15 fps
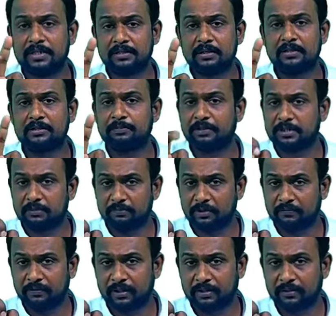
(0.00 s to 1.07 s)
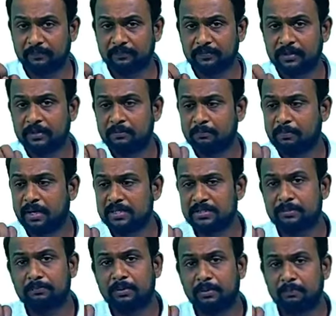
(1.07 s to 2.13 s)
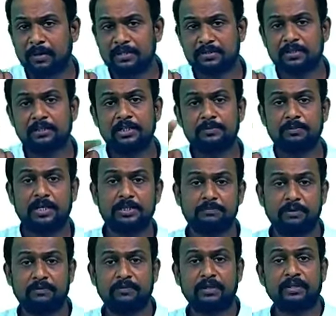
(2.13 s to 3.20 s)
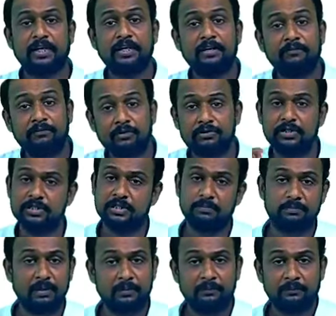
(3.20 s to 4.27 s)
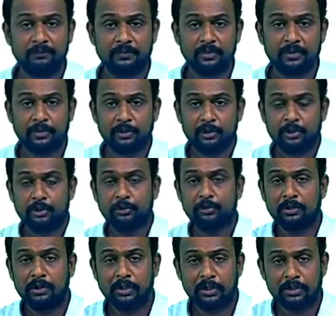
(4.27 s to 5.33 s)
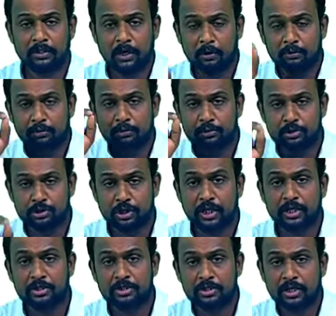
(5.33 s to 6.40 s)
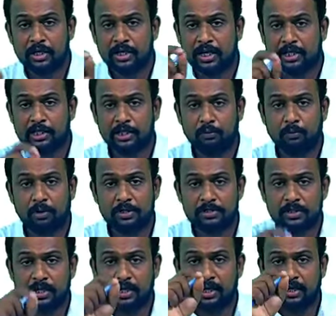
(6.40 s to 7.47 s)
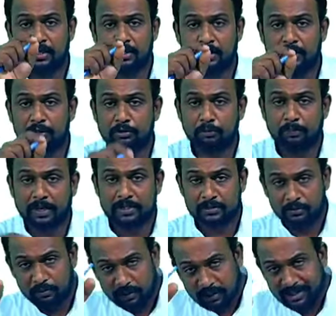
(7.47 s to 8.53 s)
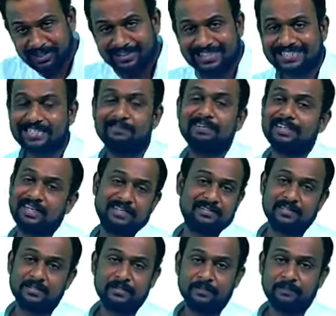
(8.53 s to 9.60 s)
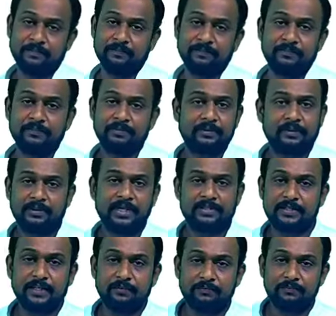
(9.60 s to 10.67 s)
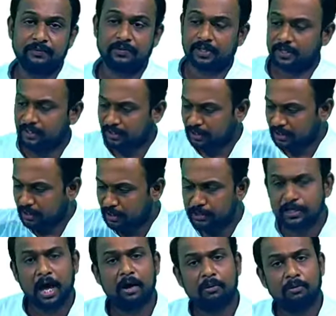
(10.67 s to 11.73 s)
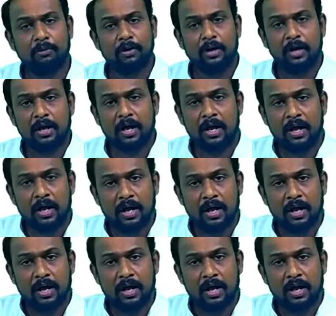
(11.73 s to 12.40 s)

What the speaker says: present continuous, present perfect, past simple, past continuous, past perfect and future simple. You learn how to change an active voice into passive in these 7 cases. That's enough. Okay. Now,